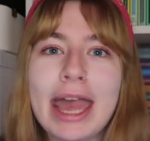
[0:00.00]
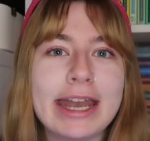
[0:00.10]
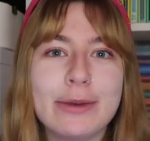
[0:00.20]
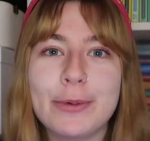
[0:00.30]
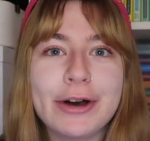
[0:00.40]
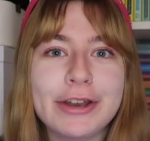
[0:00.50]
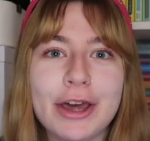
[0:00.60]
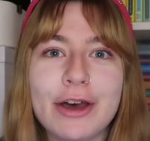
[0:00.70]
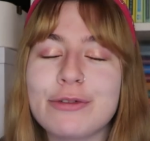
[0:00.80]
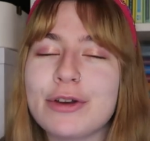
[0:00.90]
any
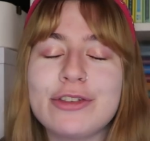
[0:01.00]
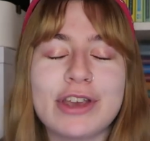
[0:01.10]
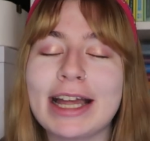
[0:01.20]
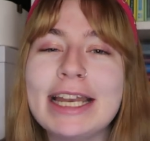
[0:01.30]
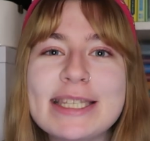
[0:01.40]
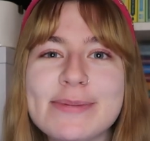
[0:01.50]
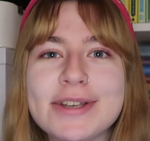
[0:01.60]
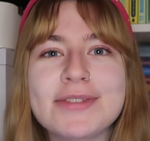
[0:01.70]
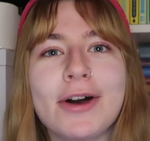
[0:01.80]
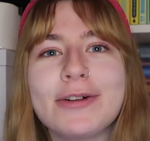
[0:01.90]
one of Jacqueline's
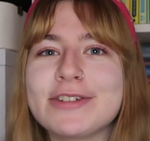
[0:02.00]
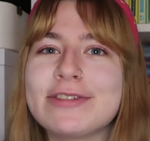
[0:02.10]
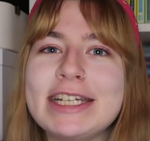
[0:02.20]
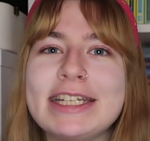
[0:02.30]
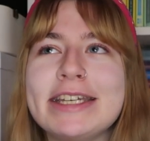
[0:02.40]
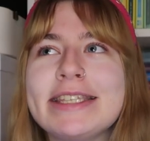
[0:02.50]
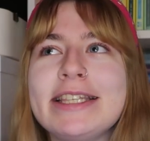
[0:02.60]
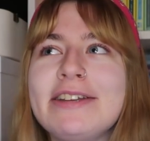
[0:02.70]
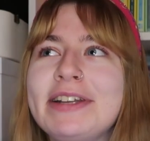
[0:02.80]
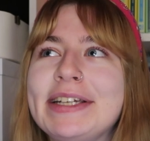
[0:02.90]
books for older
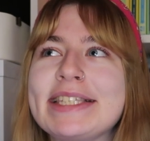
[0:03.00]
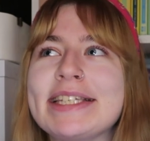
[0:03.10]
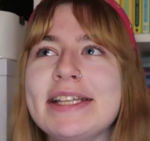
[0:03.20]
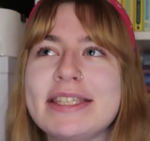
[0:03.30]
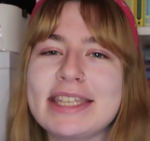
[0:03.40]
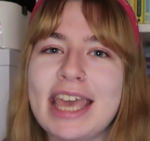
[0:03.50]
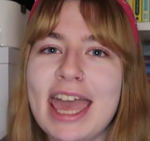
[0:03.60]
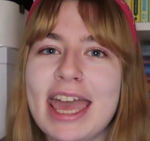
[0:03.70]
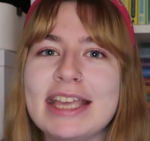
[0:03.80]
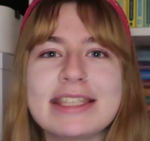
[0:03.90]
readers, Love Lessons,
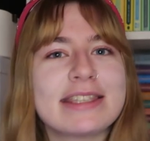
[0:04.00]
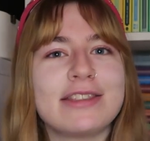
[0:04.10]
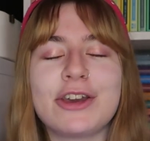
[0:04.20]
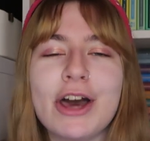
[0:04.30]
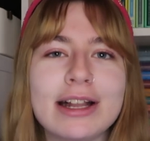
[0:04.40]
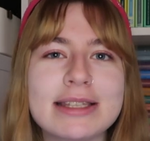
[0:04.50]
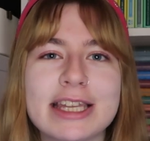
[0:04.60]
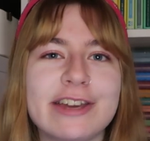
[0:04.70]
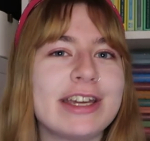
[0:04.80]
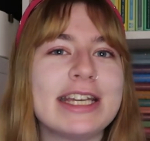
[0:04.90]
Kiss, the Girl
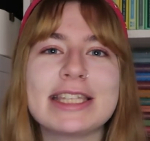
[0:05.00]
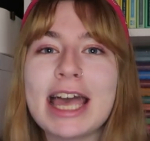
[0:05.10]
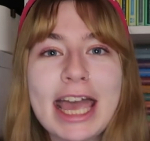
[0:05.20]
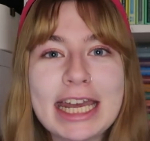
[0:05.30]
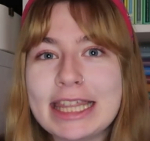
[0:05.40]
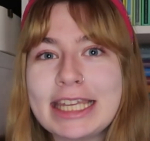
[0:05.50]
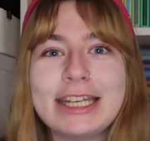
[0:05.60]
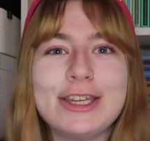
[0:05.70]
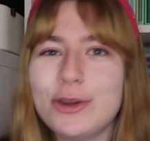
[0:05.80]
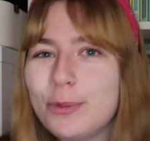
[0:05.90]
series,
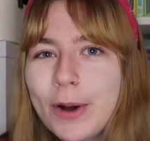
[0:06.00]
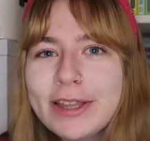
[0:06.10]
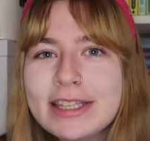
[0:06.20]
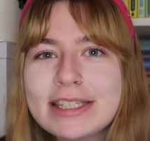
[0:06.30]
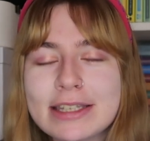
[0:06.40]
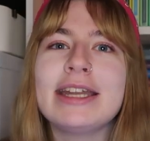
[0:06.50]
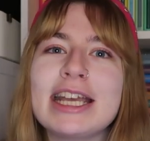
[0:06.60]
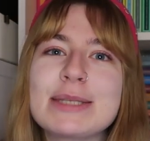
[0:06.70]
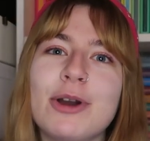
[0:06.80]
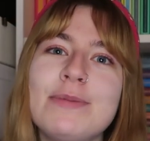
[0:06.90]
anything you want. The
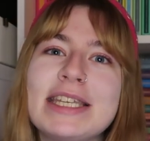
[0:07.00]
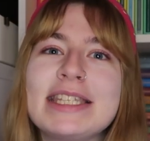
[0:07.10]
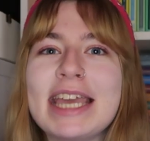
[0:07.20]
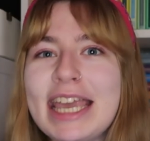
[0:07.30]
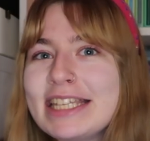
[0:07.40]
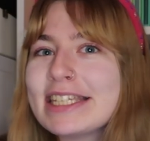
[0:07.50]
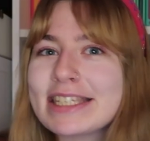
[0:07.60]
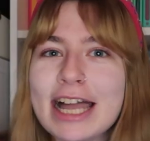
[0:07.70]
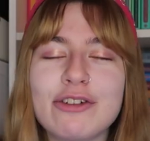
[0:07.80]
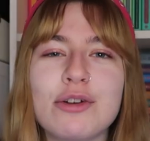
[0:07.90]
next prompt is to eat a
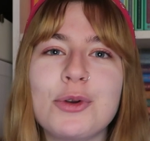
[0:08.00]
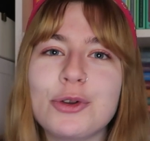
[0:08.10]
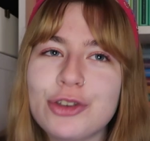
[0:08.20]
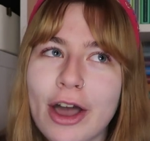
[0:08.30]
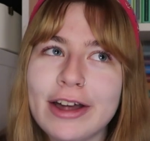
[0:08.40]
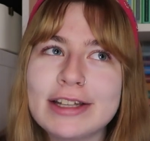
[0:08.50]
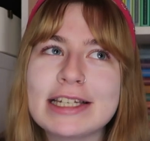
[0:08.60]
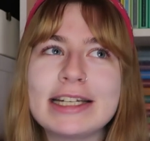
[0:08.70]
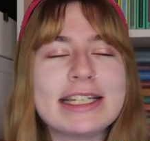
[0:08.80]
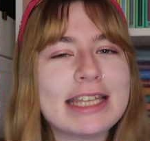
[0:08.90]
snack from your
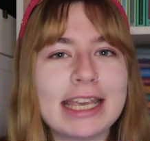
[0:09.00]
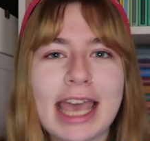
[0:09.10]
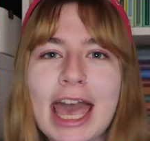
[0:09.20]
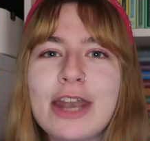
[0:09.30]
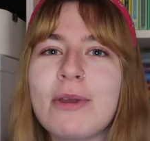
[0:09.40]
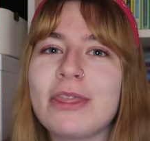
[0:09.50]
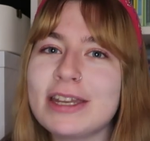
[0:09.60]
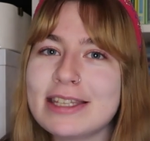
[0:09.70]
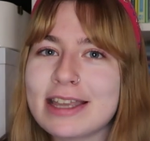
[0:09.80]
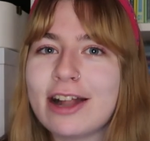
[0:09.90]
childhood, again with
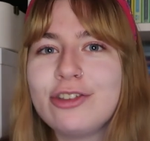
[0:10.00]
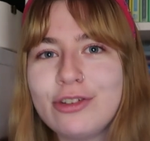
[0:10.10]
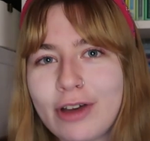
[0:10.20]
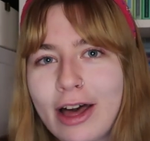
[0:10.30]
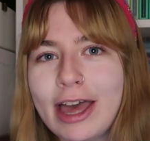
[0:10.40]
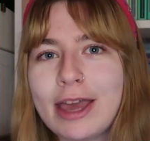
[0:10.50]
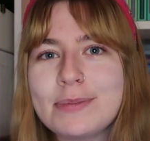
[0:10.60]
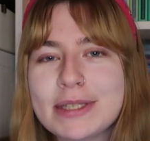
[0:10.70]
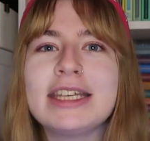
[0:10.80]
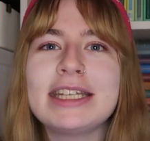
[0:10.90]
the nostalgic
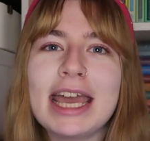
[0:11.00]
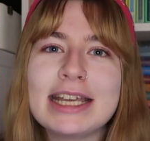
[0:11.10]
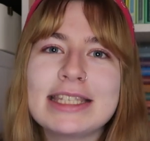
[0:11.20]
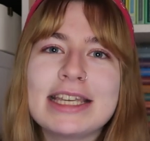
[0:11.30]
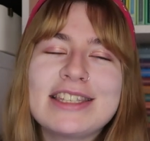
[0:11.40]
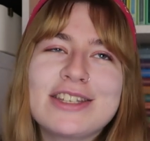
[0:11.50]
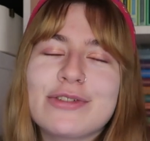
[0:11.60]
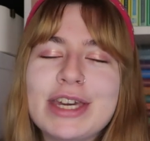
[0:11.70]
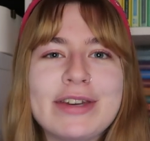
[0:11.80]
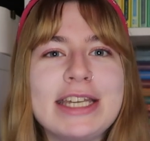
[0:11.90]
vibes. The next is
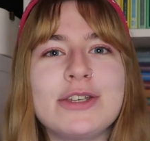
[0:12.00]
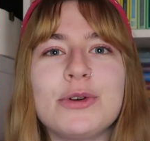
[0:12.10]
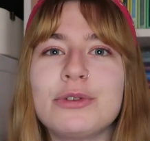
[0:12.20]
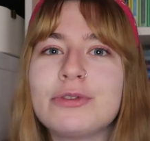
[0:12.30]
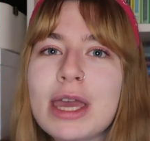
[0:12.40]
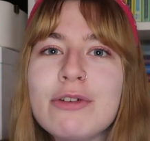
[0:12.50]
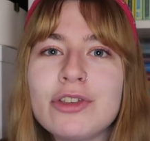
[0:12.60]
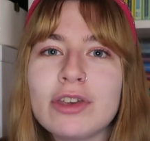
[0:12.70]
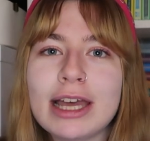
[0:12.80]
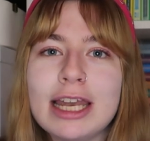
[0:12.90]
to reread your
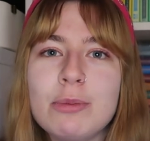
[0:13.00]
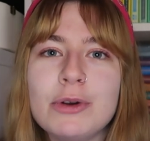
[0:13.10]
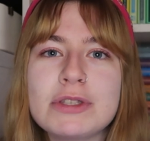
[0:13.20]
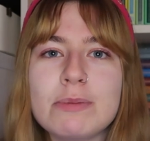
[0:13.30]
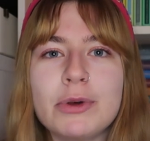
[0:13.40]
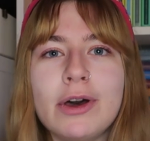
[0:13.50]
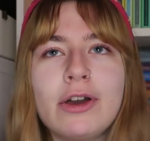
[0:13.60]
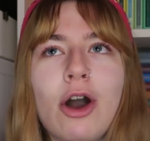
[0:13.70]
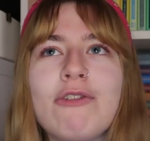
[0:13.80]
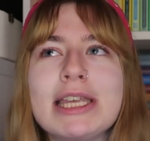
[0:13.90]
favourite Jacqueline Wilson
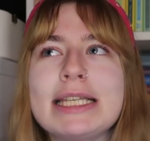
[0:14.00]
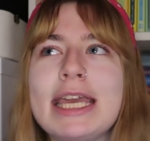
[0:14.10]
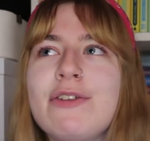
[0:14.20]
book. Obviously